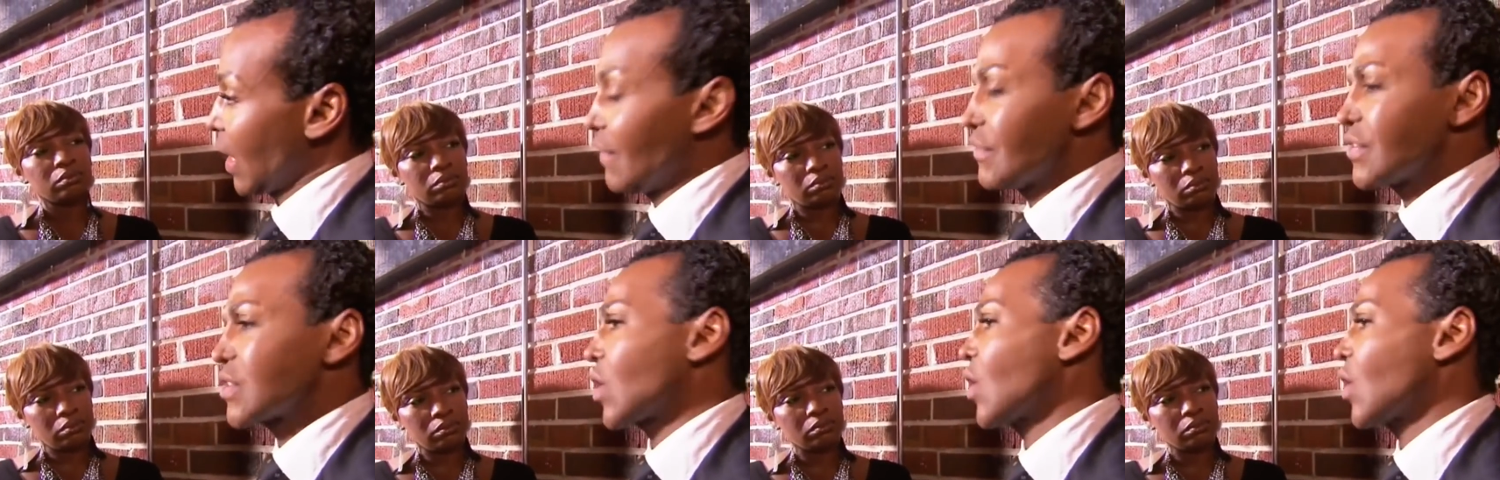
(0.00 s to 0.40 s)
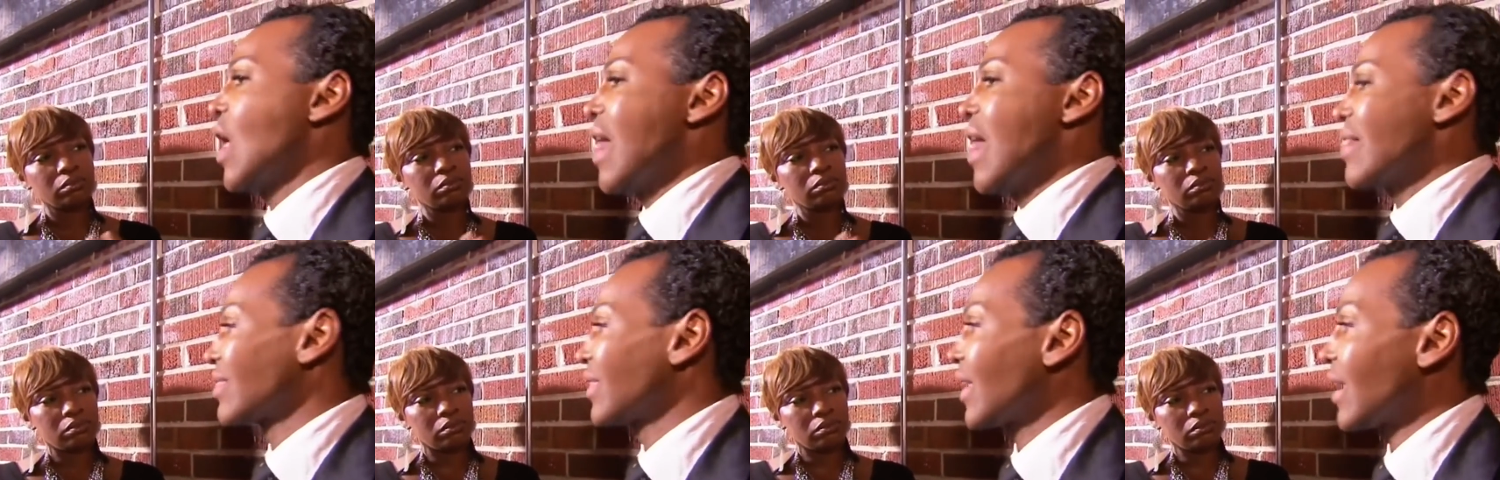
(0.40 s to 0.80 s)
Speaker 1: So
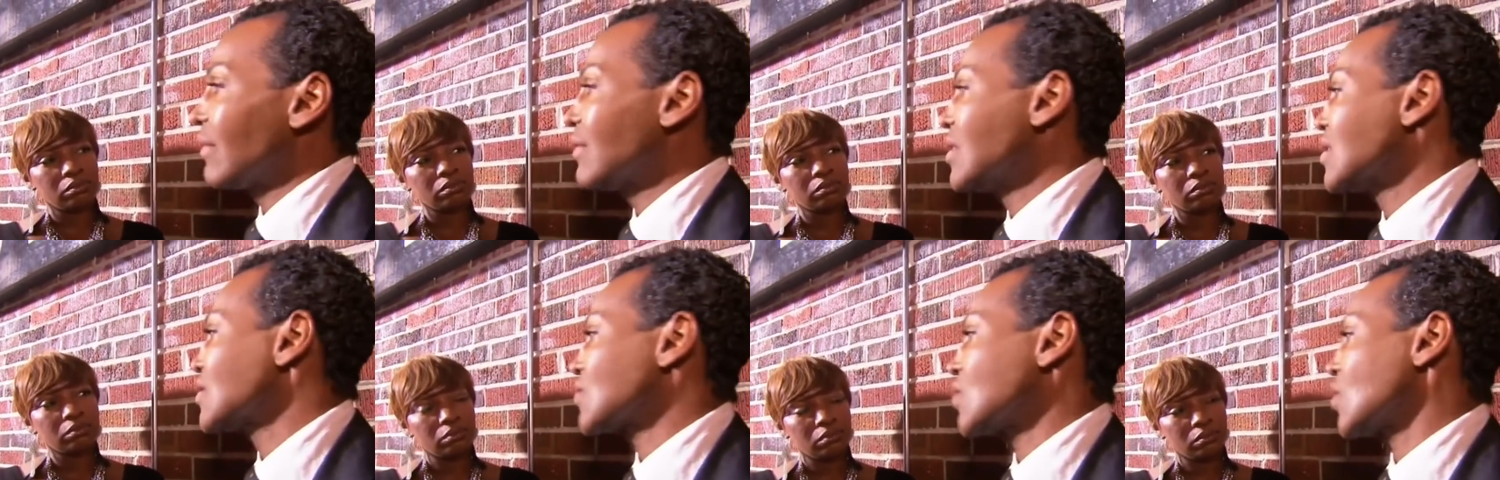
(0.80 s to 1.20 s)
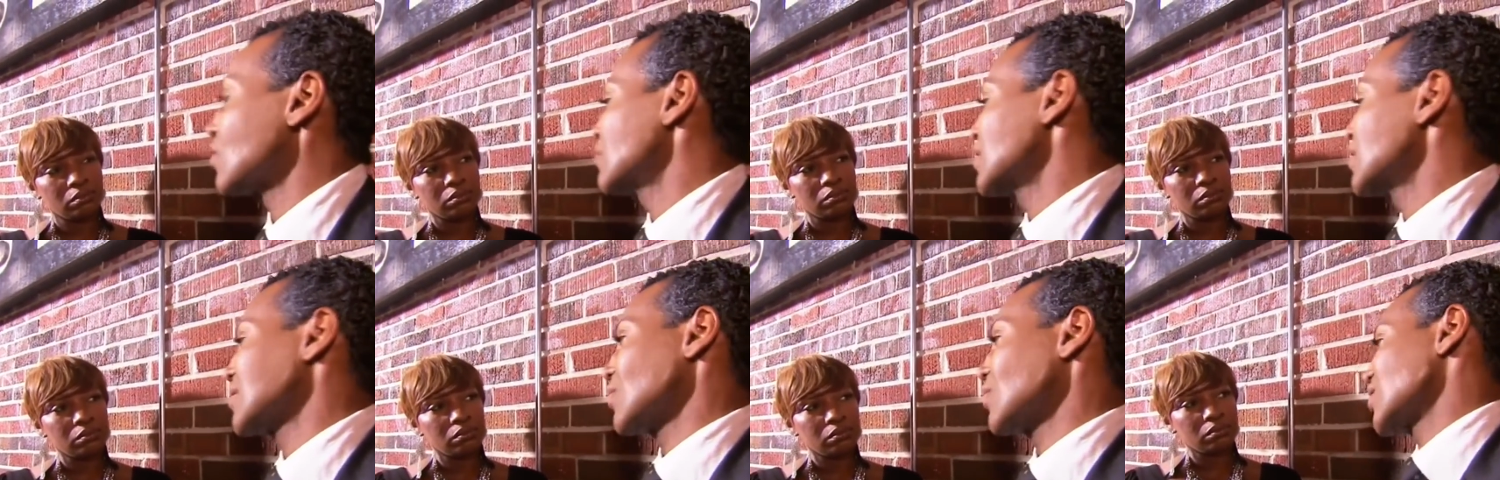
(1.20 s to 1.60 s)
there is no
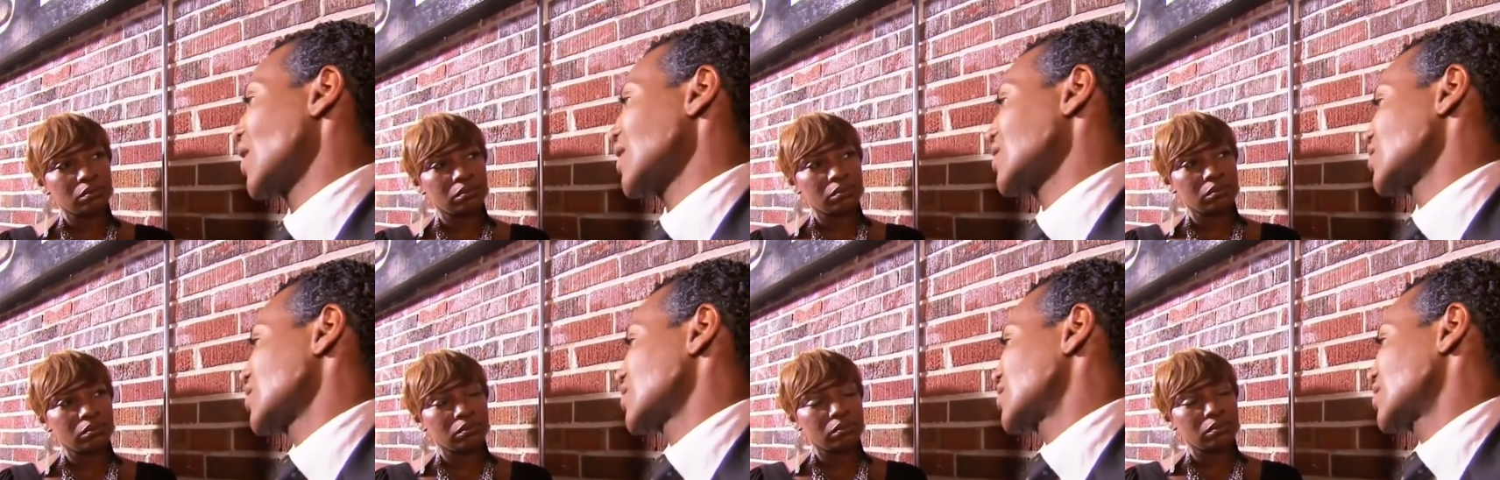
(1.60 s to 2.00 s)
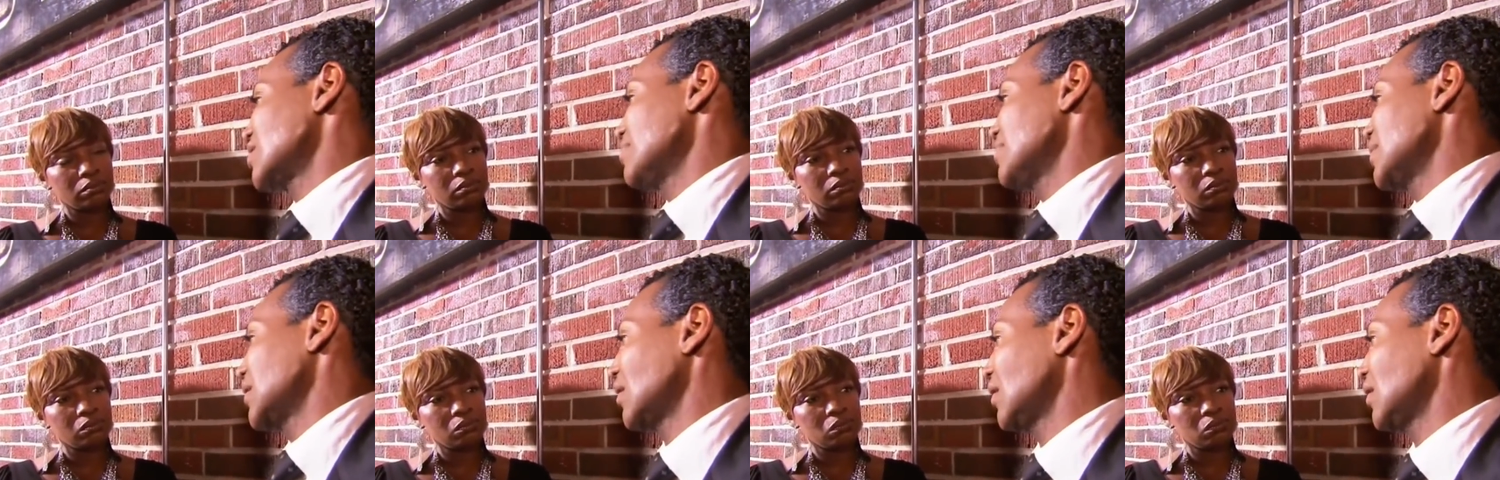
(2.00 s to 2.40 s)
reason why she shouldn't be
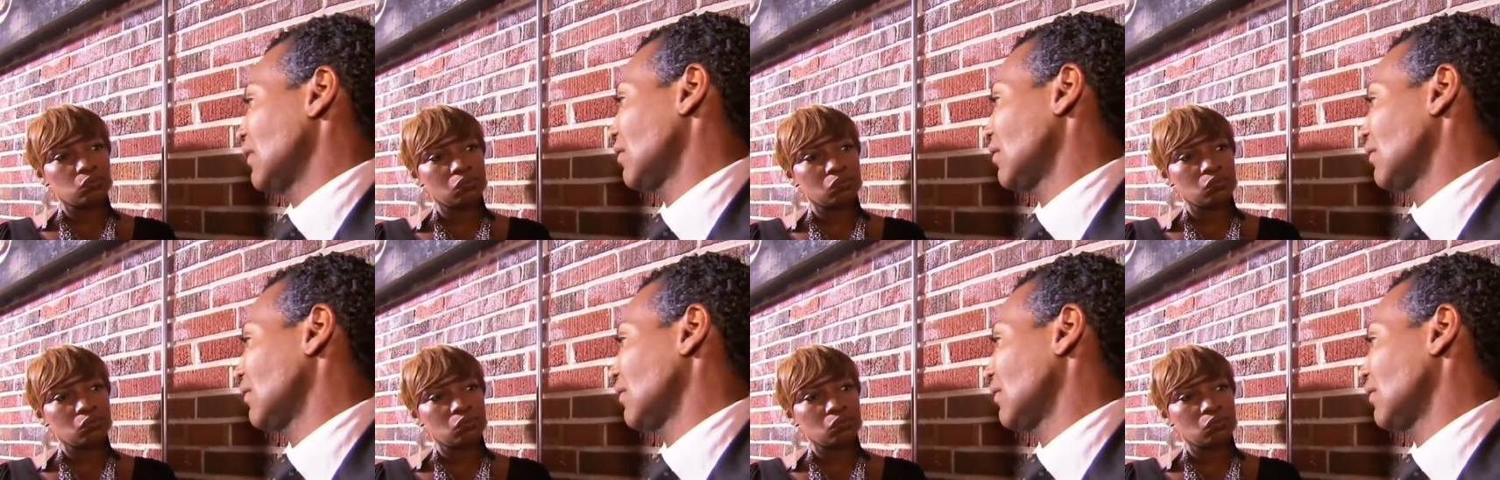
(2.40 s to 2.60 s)
here.